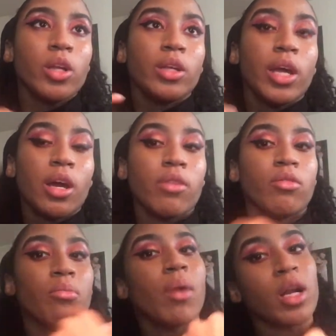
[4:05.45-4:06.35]
they have the
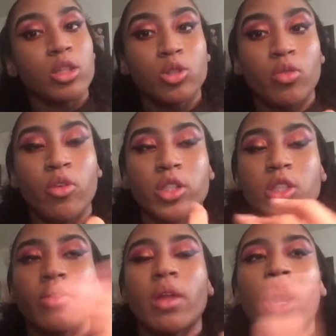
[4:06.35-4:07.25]
bodysuit version
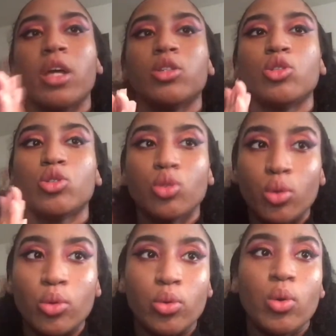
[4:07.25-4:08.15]
of that
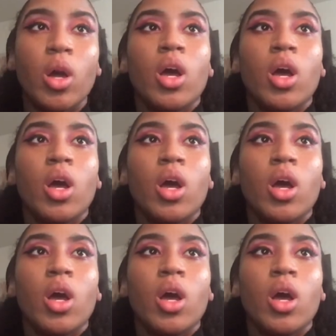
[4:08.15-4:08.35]
too,